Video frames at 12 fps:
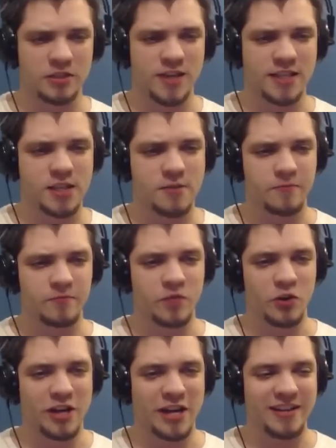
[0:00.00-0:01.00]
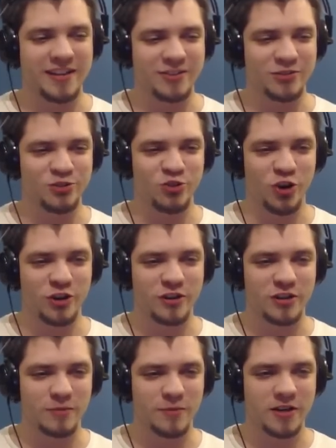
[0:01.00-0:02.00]
crazy. Okay, control.
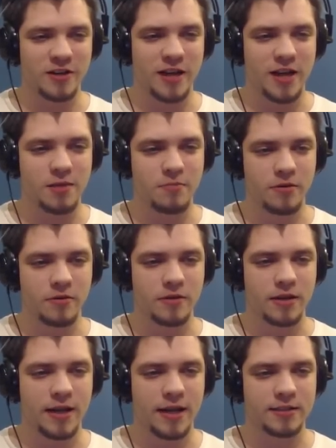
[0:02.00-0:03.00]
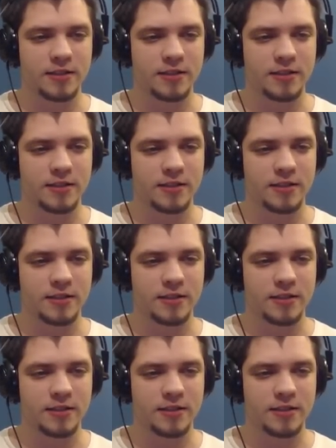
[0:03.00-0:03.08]
Come on, aim and